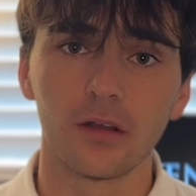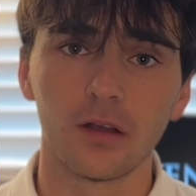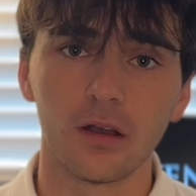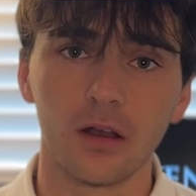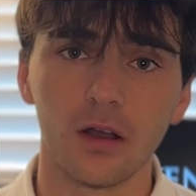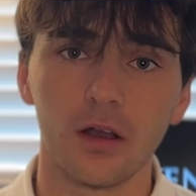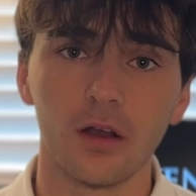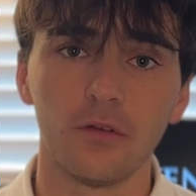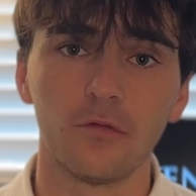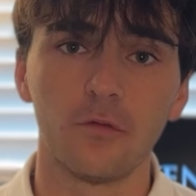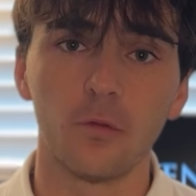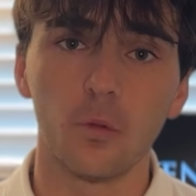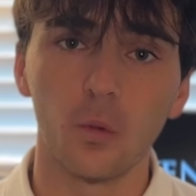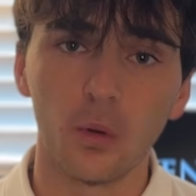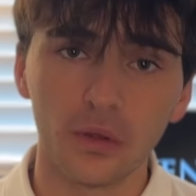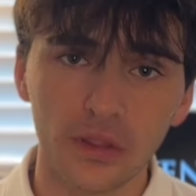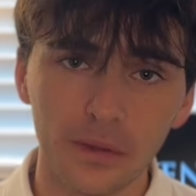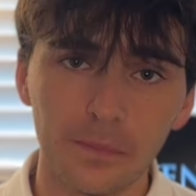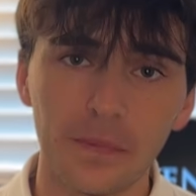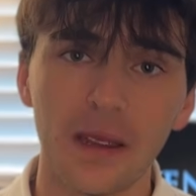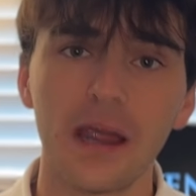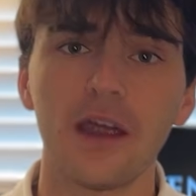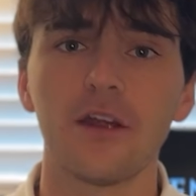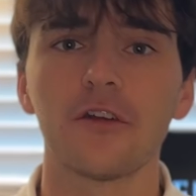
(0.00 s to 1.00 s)
of what
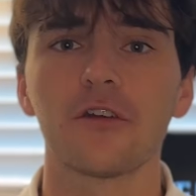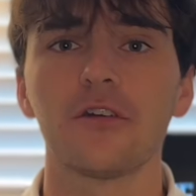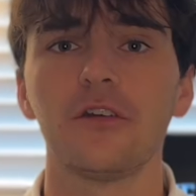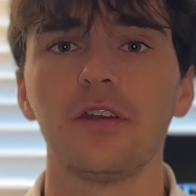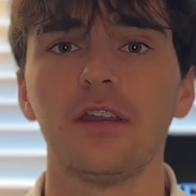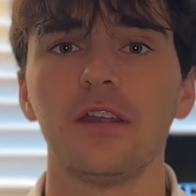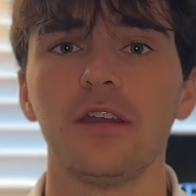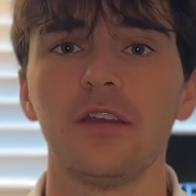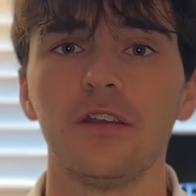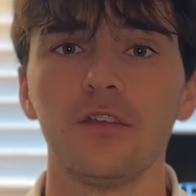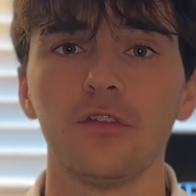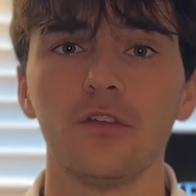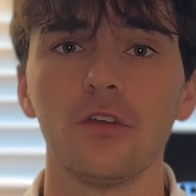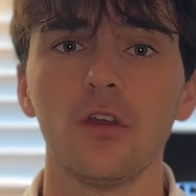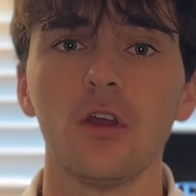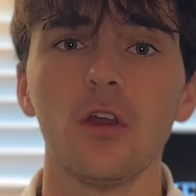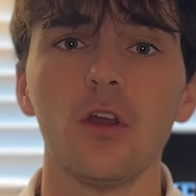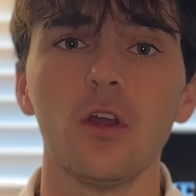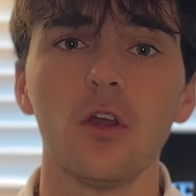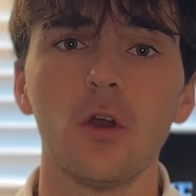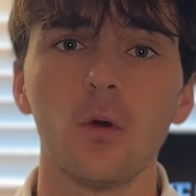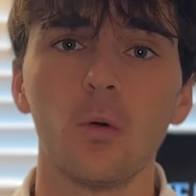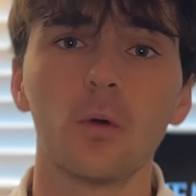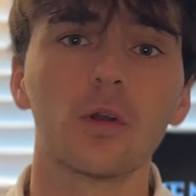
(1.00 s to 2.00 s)
the power grid is,
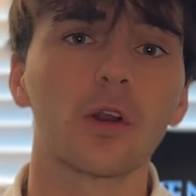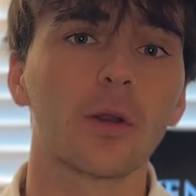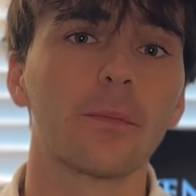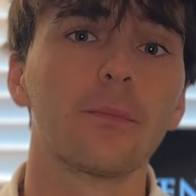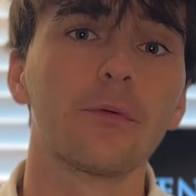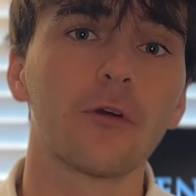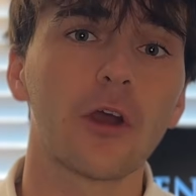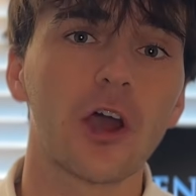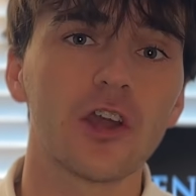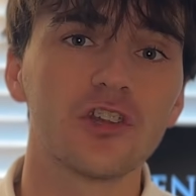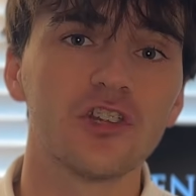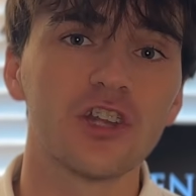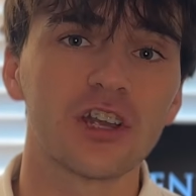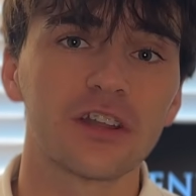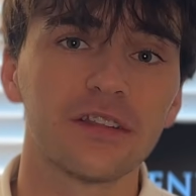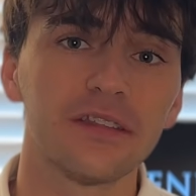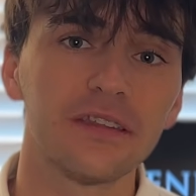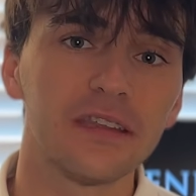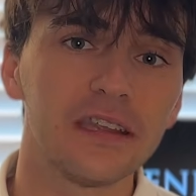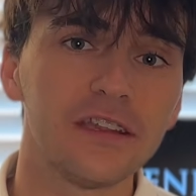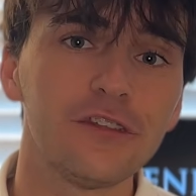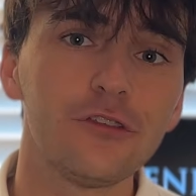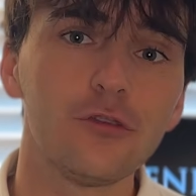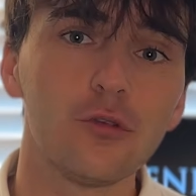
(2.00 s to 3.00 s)
what our project
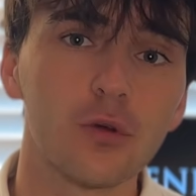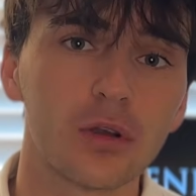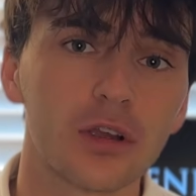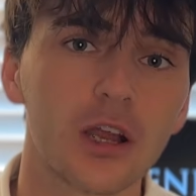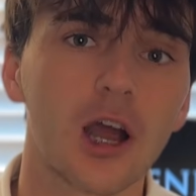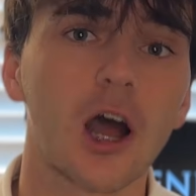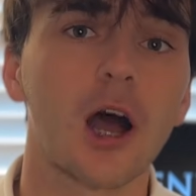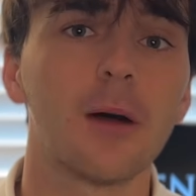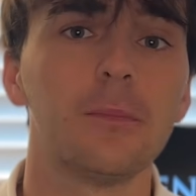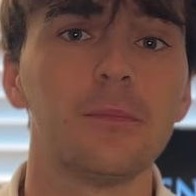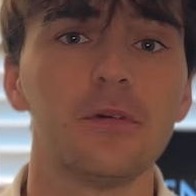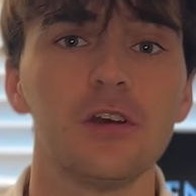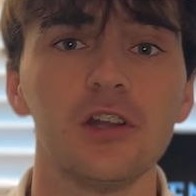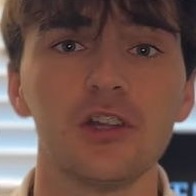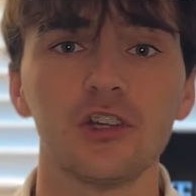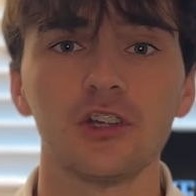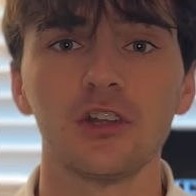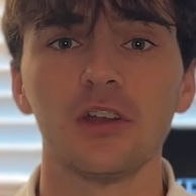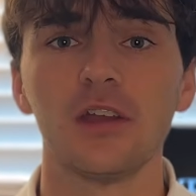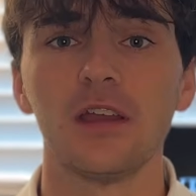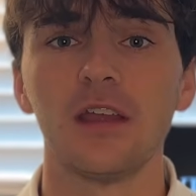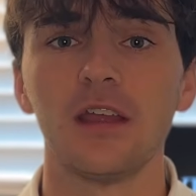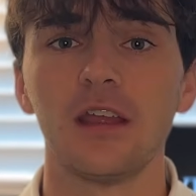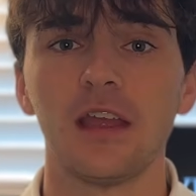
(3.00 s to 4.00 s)
needs to
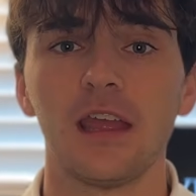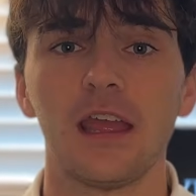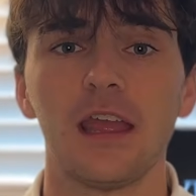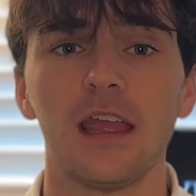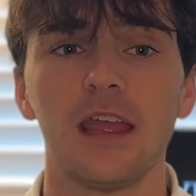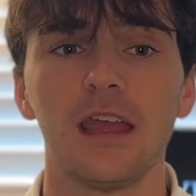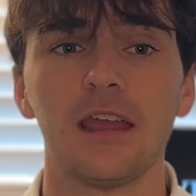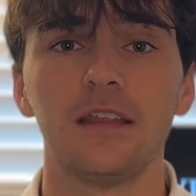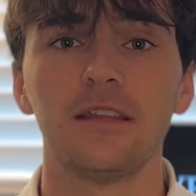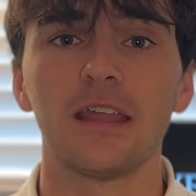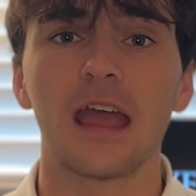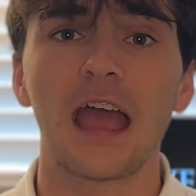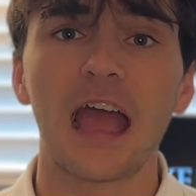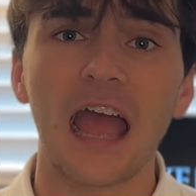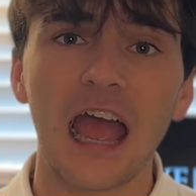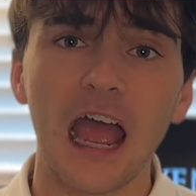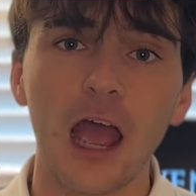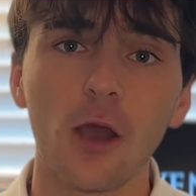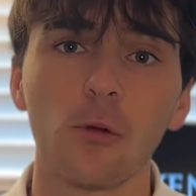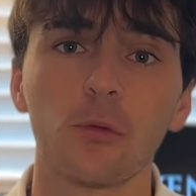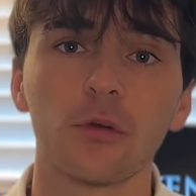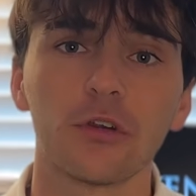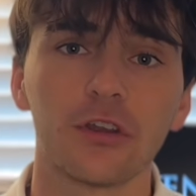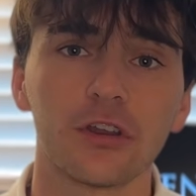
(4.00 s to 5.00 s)
accomplish, and
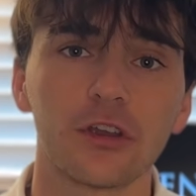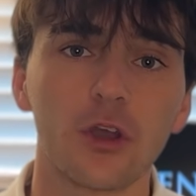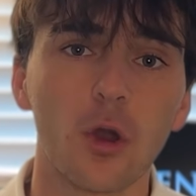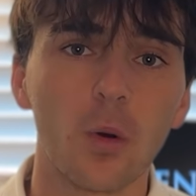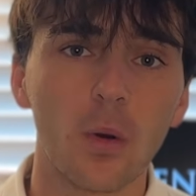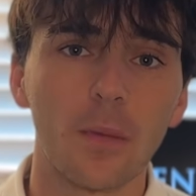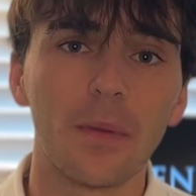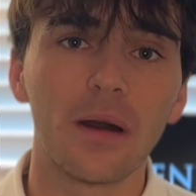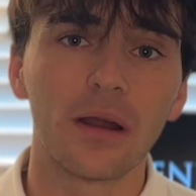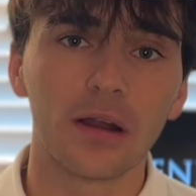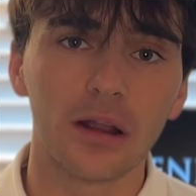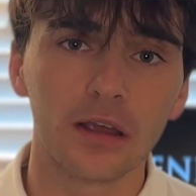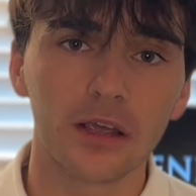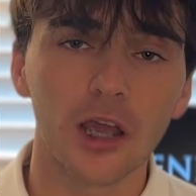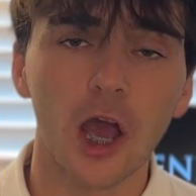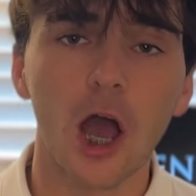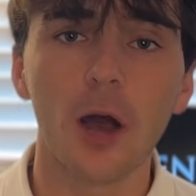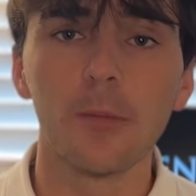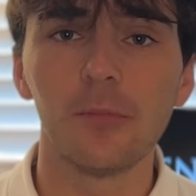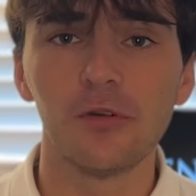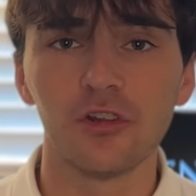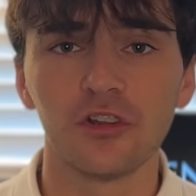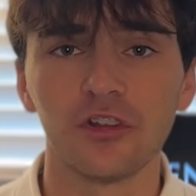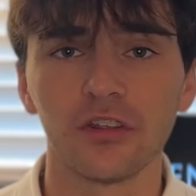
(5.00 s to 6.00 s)
how we're going to go about
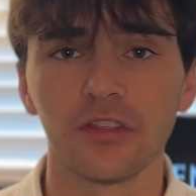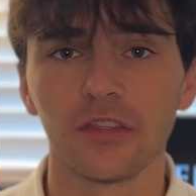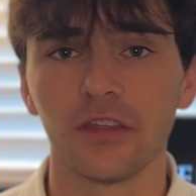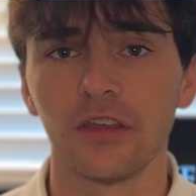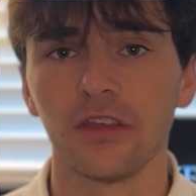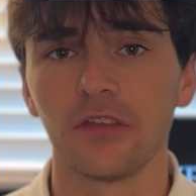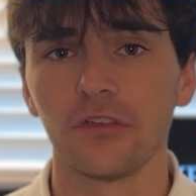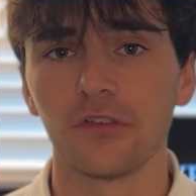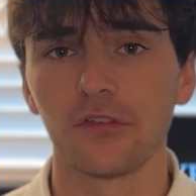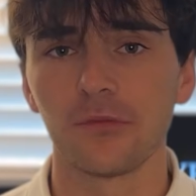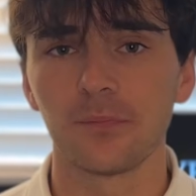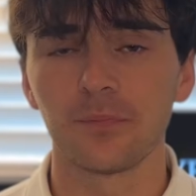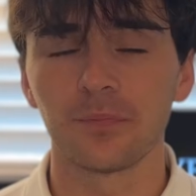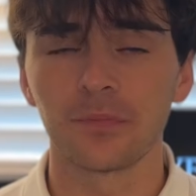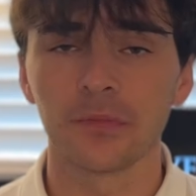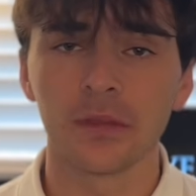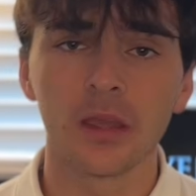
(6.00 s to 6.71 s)
accomplishing this.